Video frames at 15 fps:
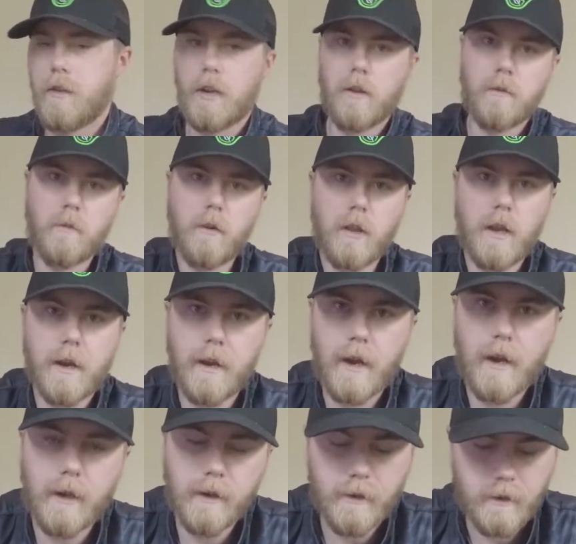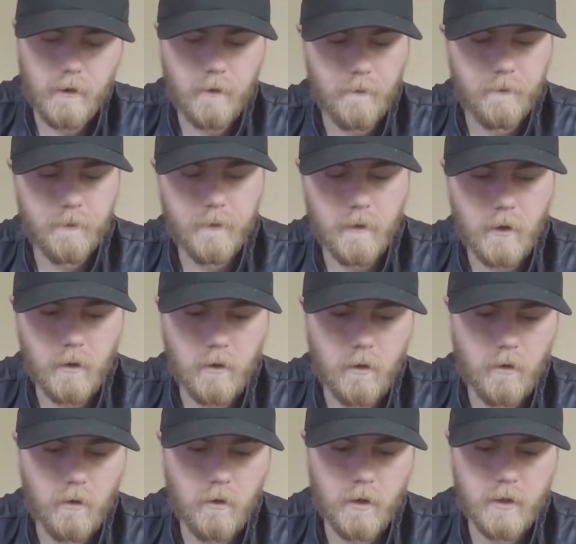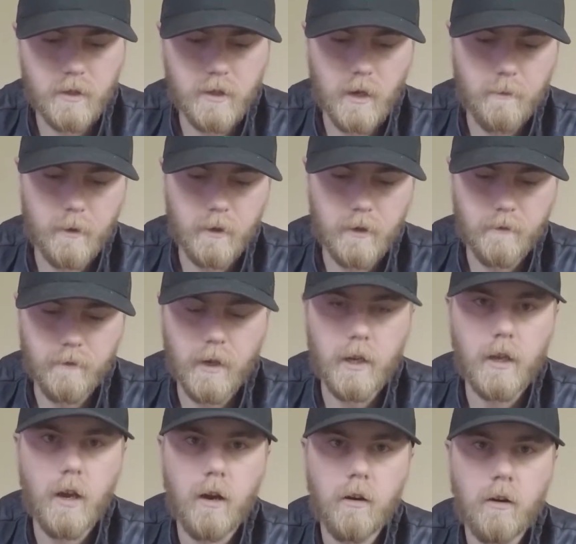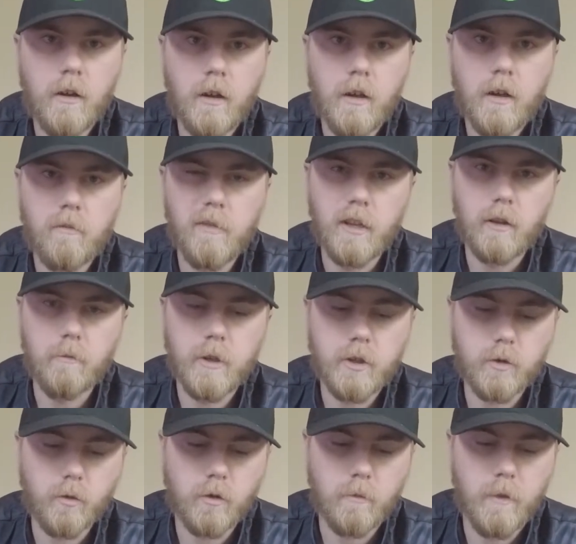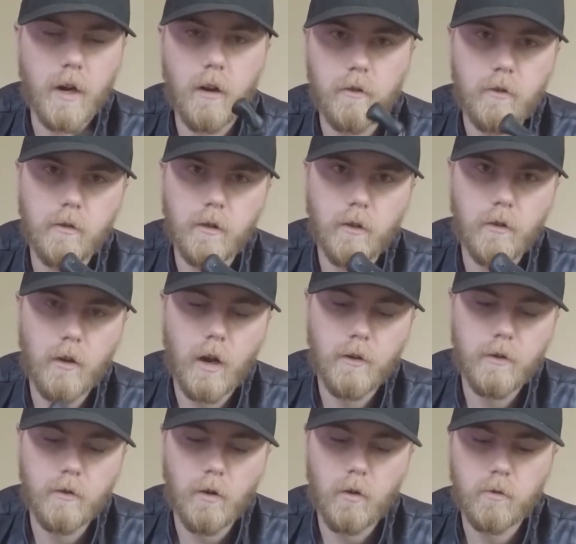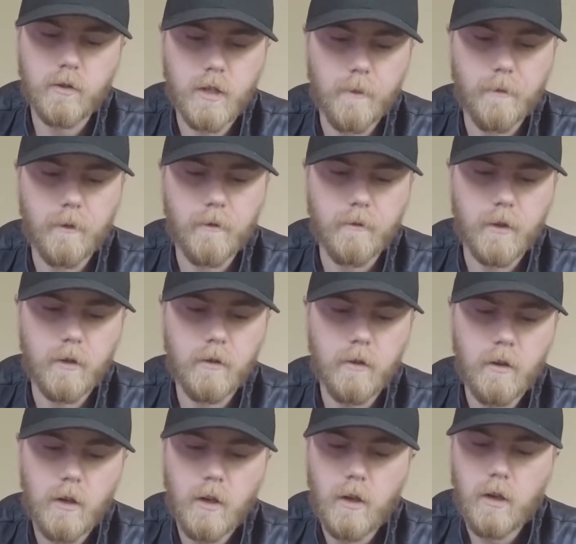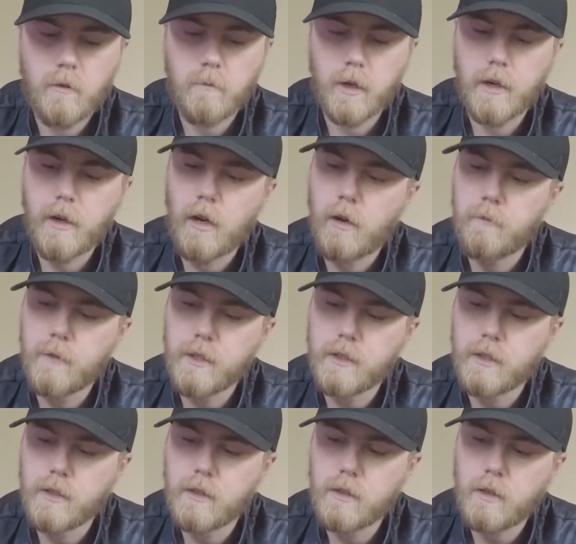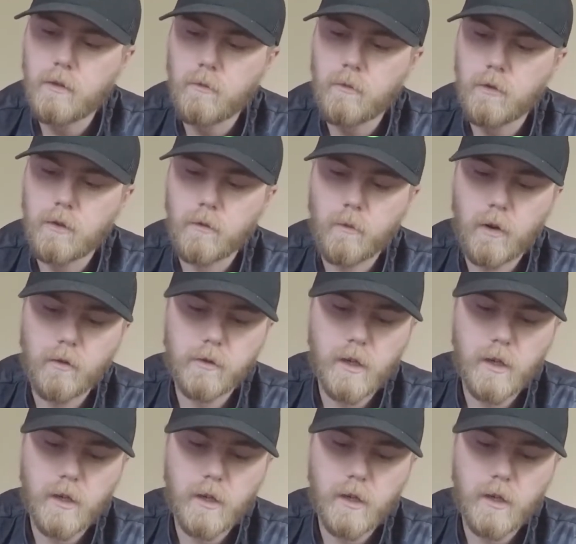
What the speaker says: other reel I got on a separate video. Be a little bit shorter, but I'll do a whole separate review. But this is one of the reels I